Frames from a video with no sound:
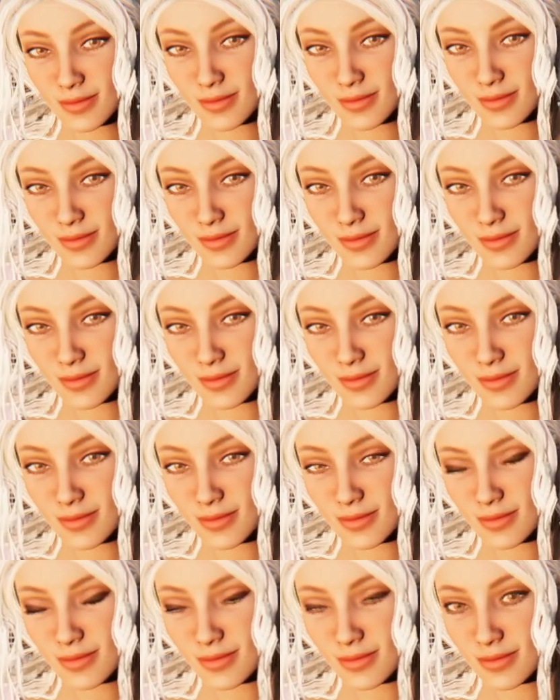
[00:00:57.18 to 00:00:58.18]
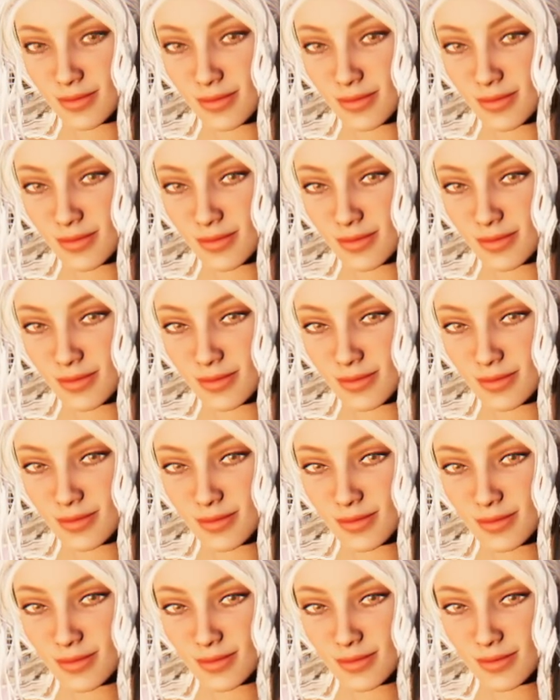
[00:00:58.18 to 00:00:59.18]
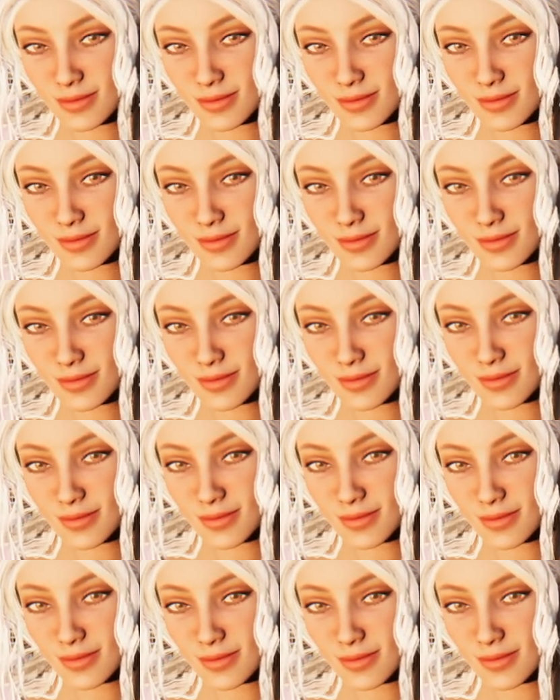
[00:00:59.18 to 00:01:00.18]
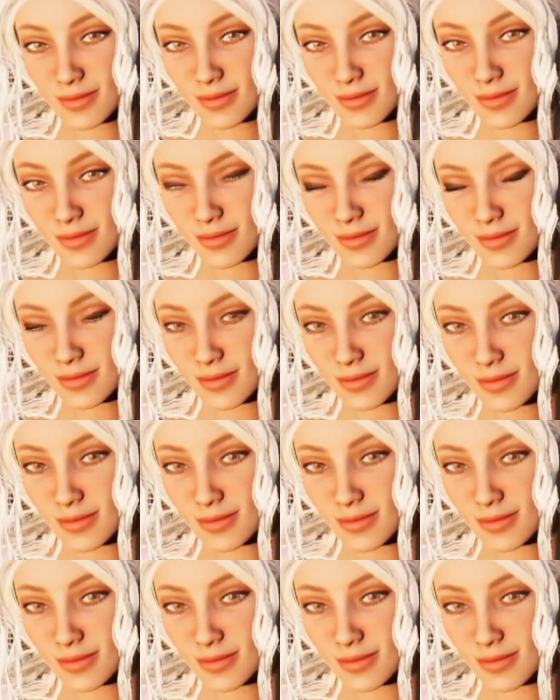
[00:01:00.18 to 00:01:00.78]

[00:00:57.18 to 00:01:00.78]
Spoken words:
The person shown says nothing.